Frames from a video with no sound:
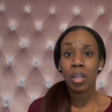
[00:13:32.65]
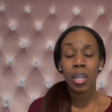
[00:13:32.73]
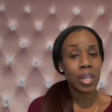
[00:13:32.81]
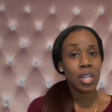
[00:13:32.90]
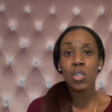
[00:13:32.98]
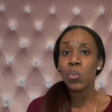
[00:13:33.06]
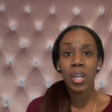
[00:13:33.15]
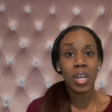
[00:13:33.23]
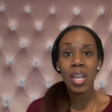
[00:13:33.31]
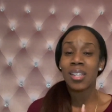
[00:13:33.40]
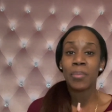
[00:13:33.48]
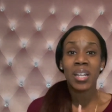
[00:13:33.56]
It is what it
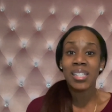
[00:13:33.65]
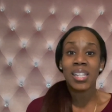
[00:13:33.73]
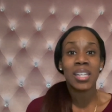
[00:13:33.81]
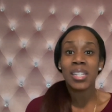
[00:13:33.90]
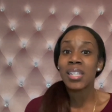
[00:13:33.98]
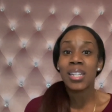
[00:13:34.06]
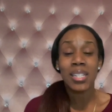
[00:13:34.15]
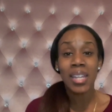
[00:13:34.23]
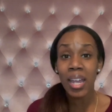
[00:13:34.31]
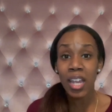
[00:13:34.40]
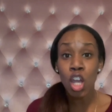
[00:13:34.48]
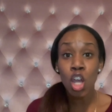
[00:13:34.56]
is. Because at the end of the
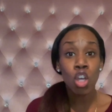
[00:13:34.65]
day,